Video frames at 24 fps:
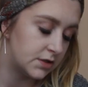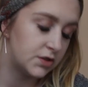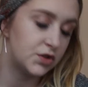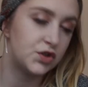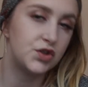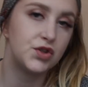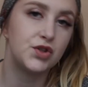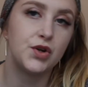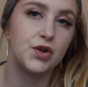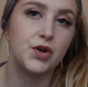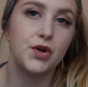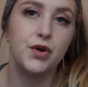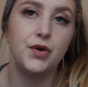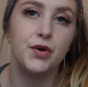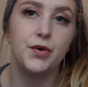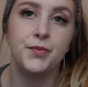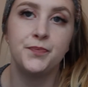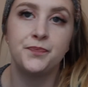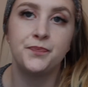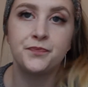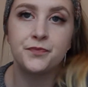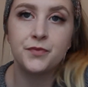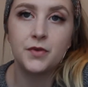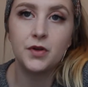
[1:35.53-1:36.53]
So
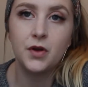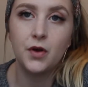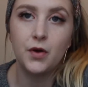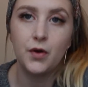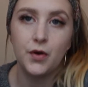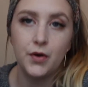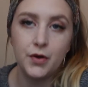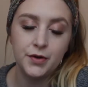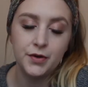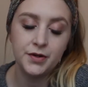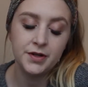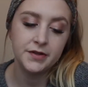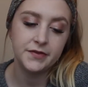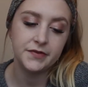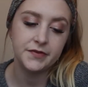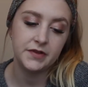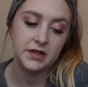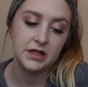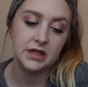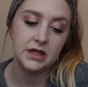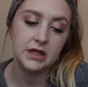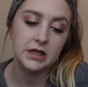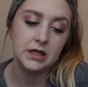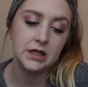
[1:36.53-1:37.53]
on
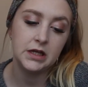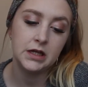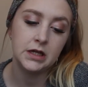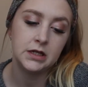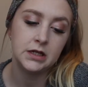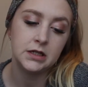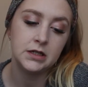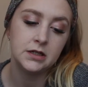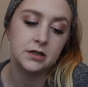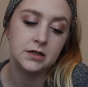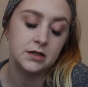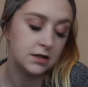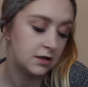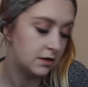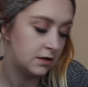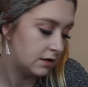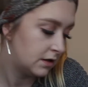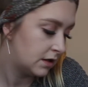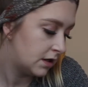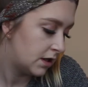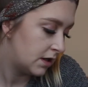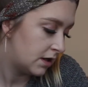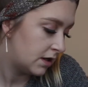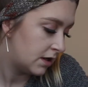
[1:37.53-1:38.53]
the
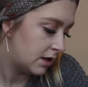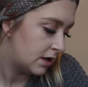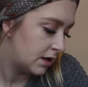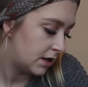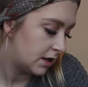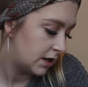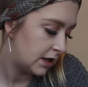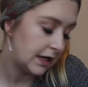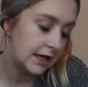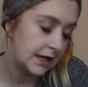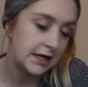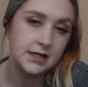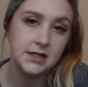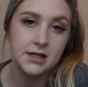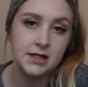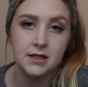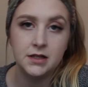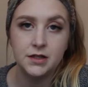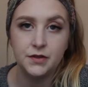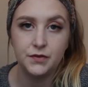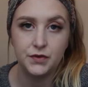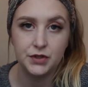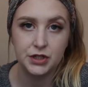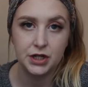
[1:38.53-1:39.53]

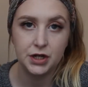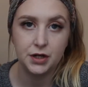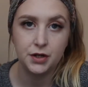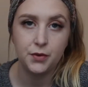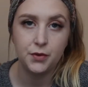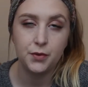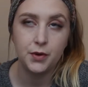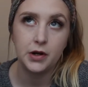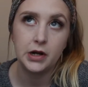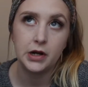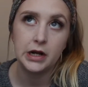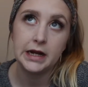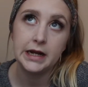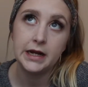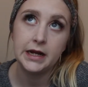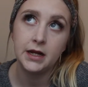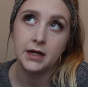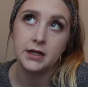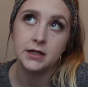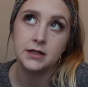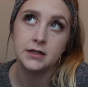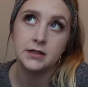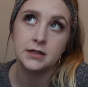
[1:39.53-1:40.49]
18th of January